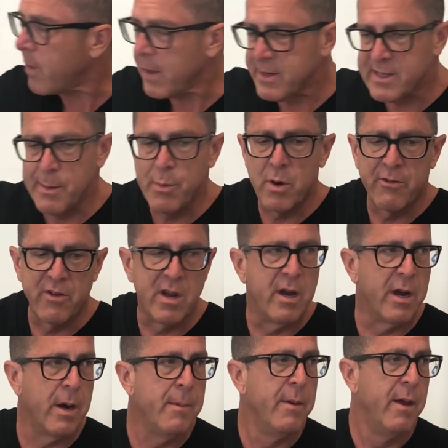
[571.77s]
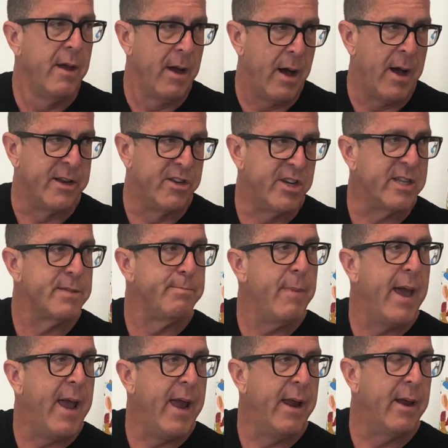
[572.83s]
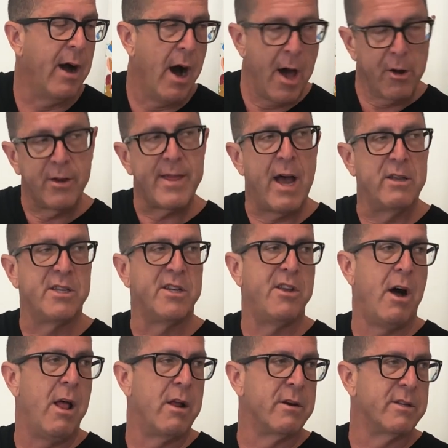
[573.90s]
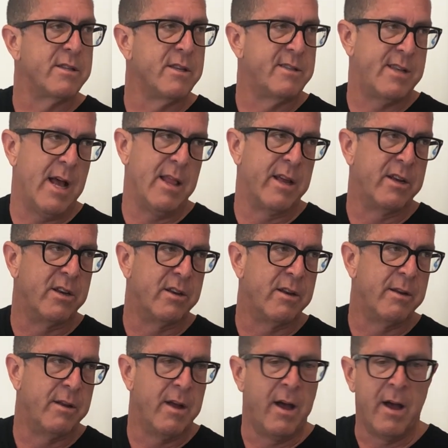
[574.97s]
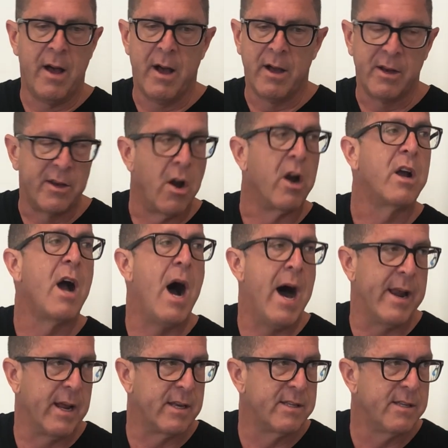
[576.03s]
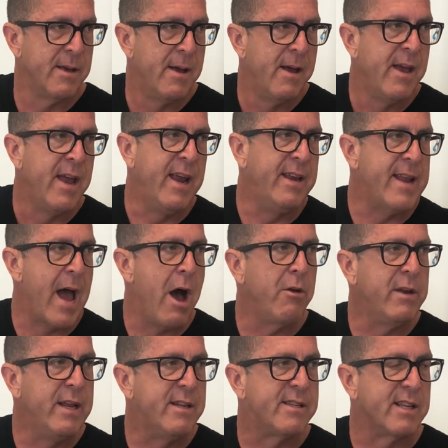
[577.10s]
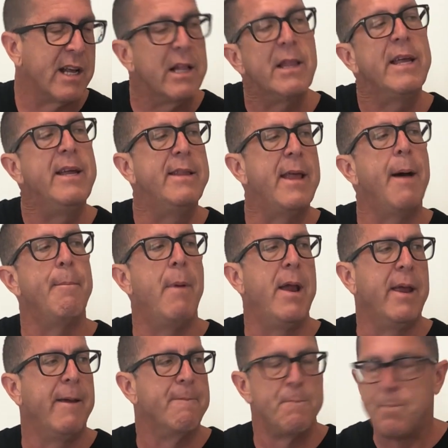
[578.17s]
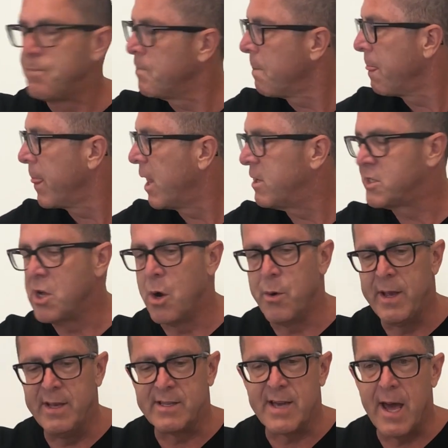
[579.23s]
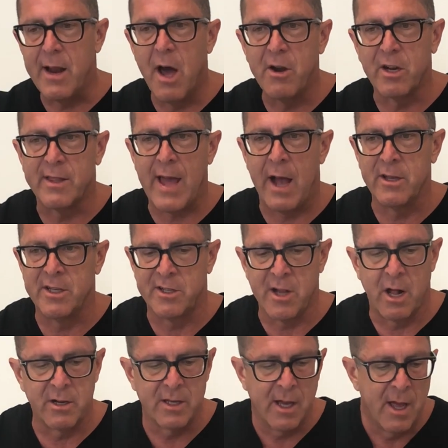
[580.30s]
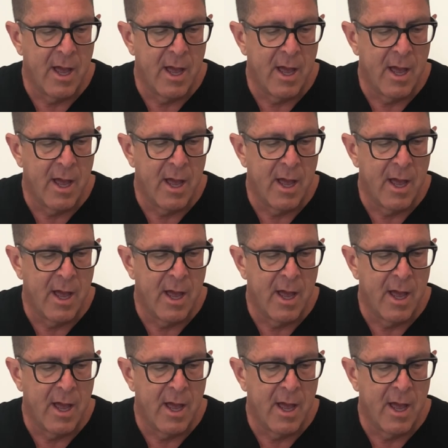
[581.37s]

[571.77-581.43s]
Someone over here just made $100,000 selling narcotics. He now needs to clean that money. So he's got $100,000.